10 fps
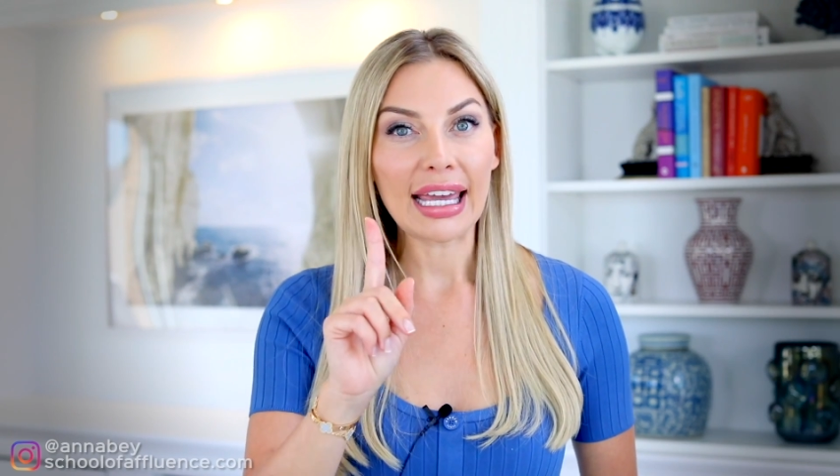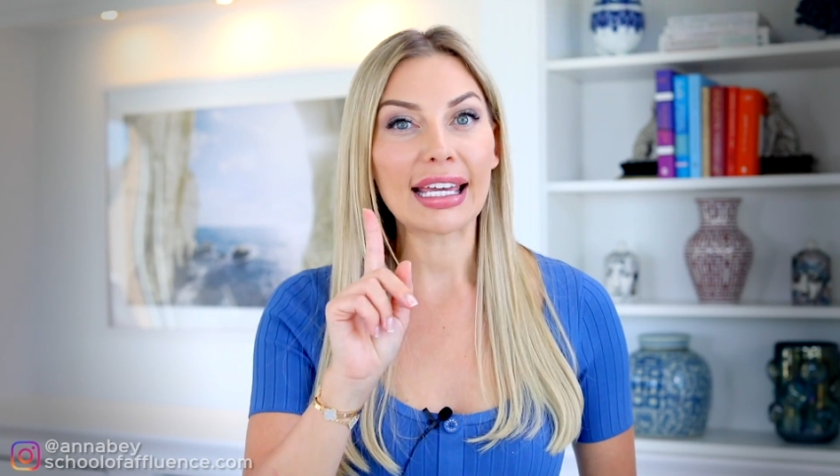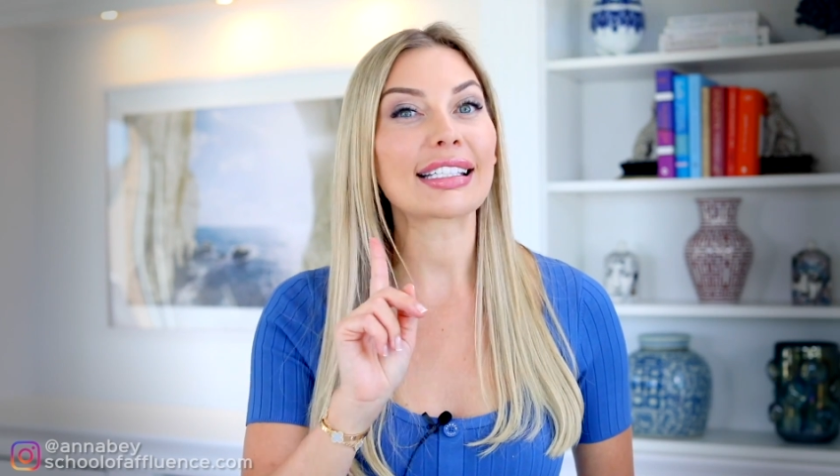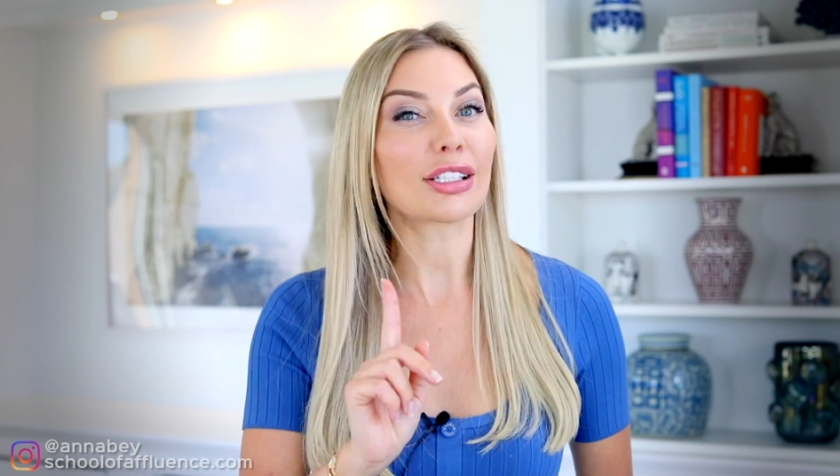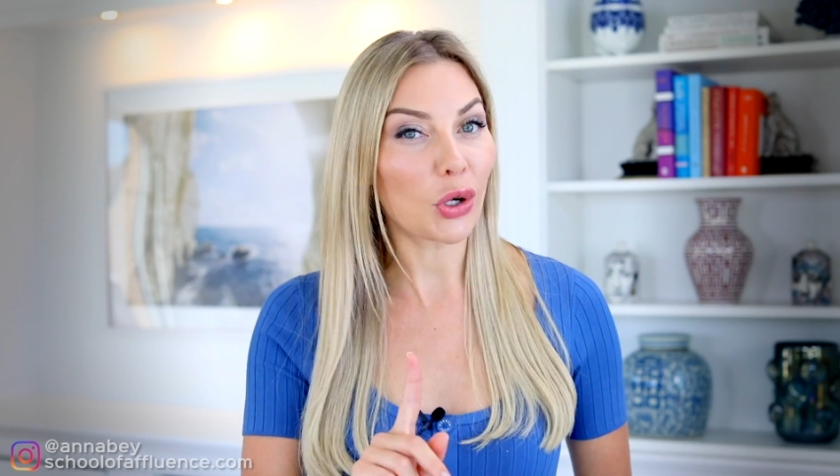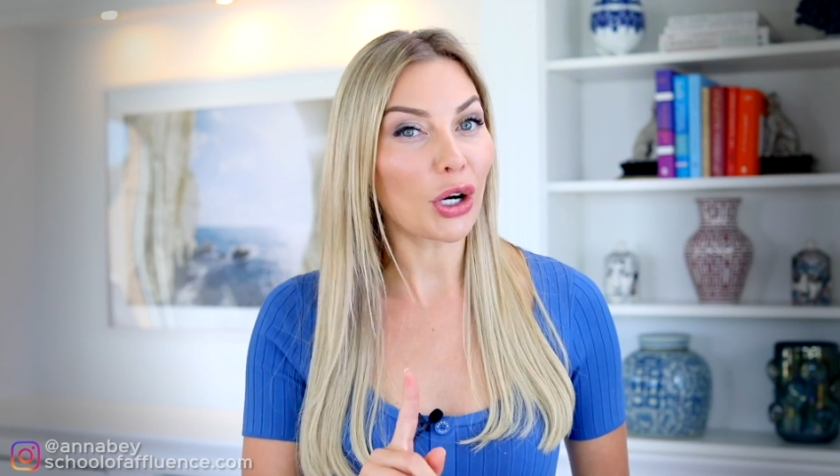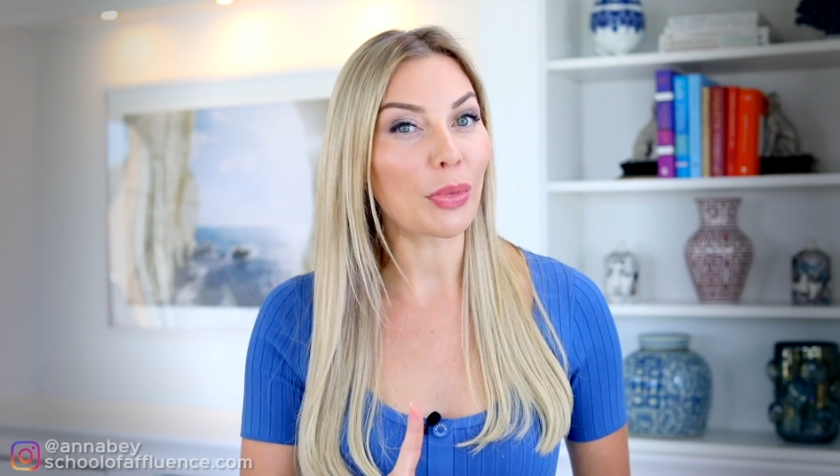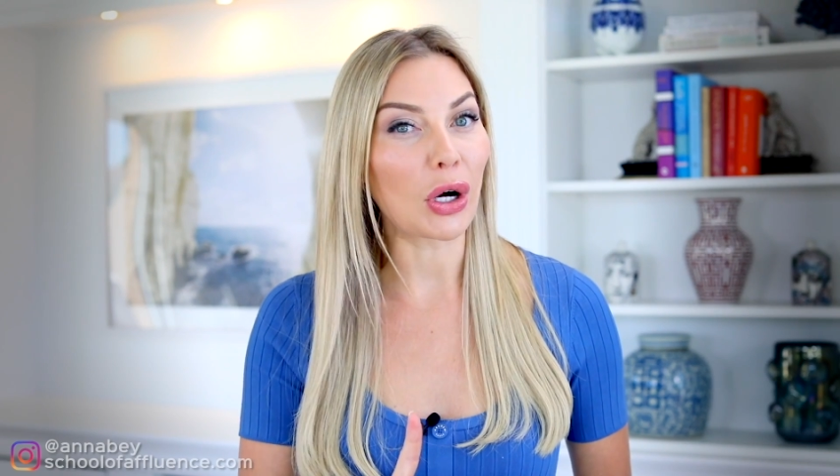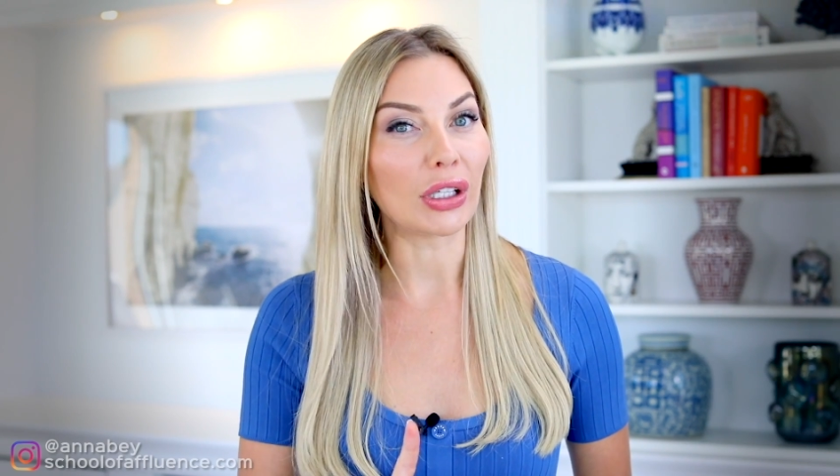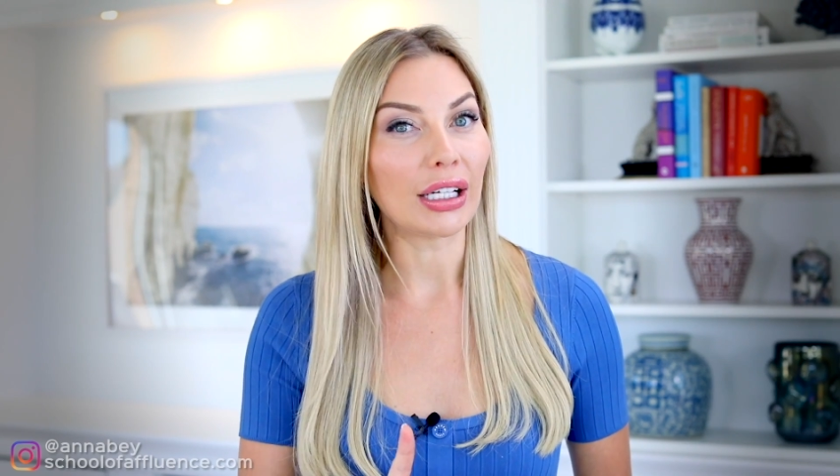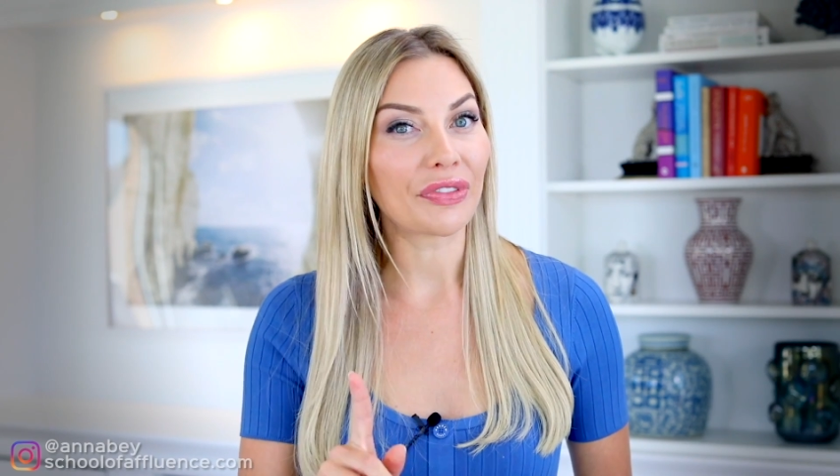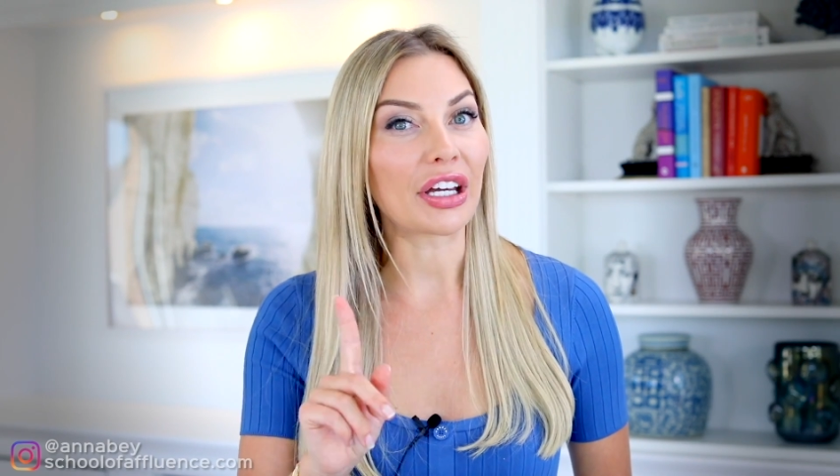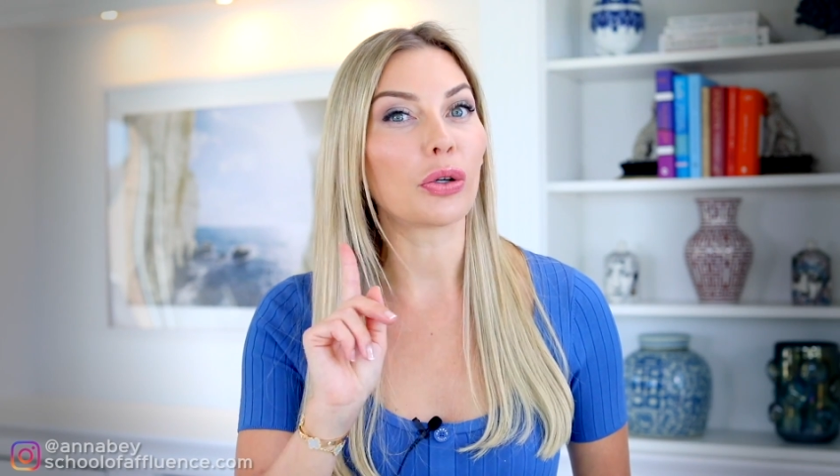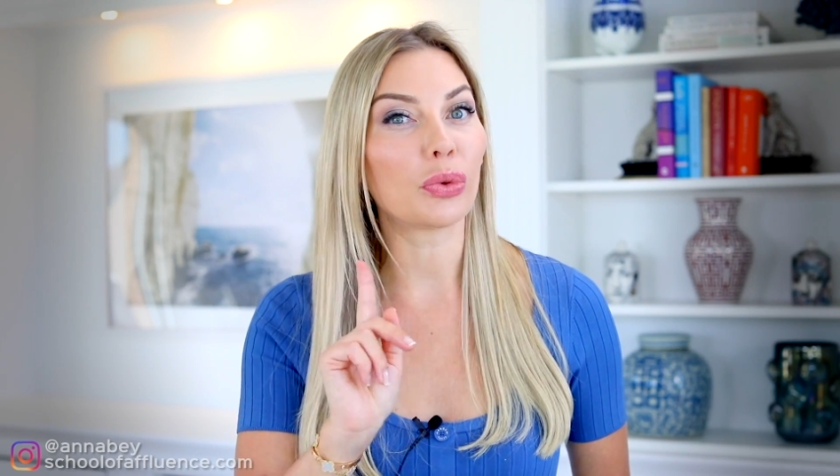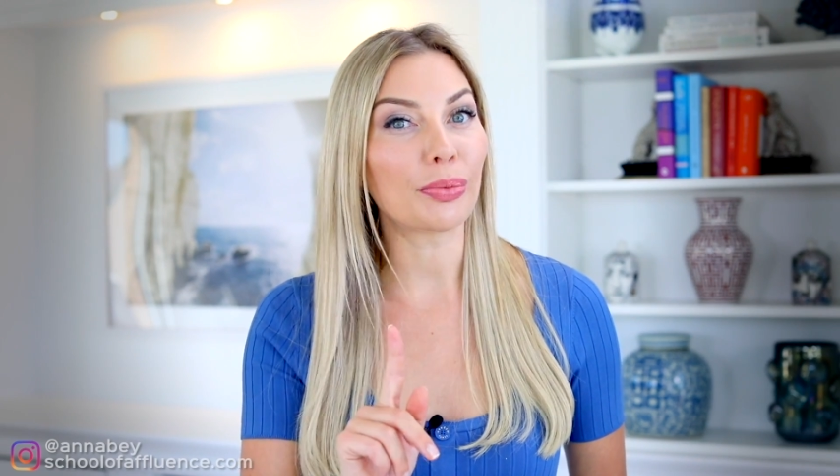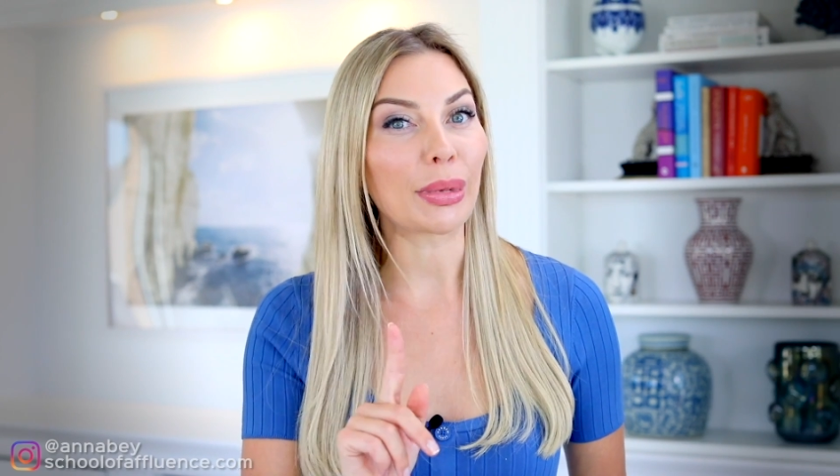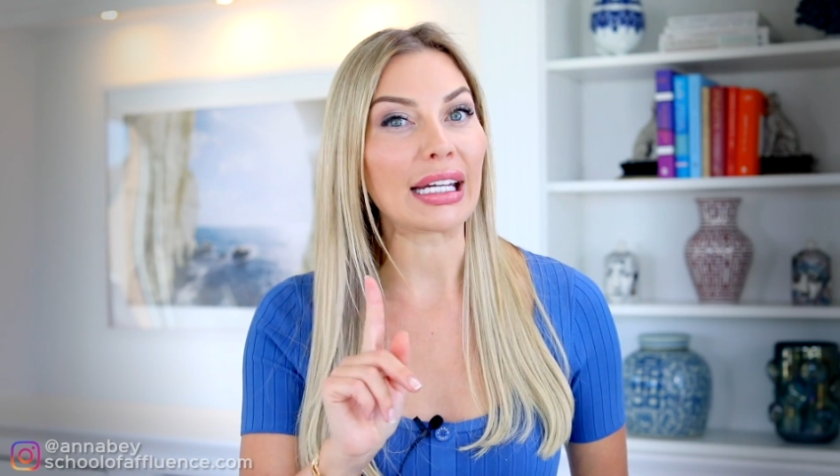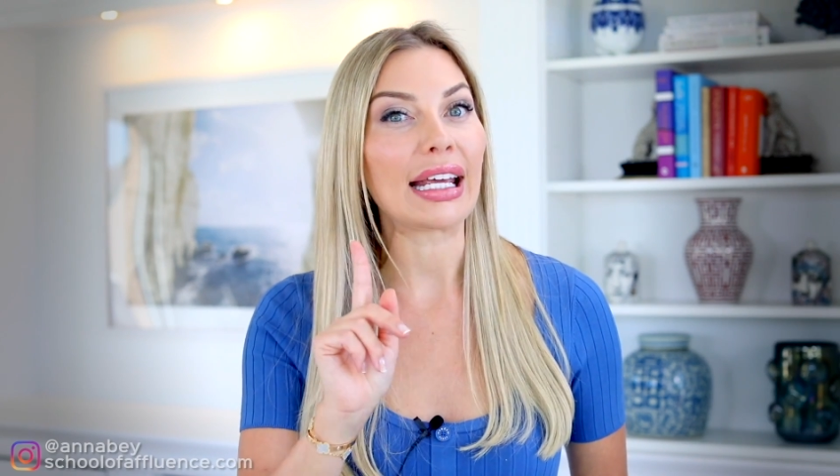it's normal that a woman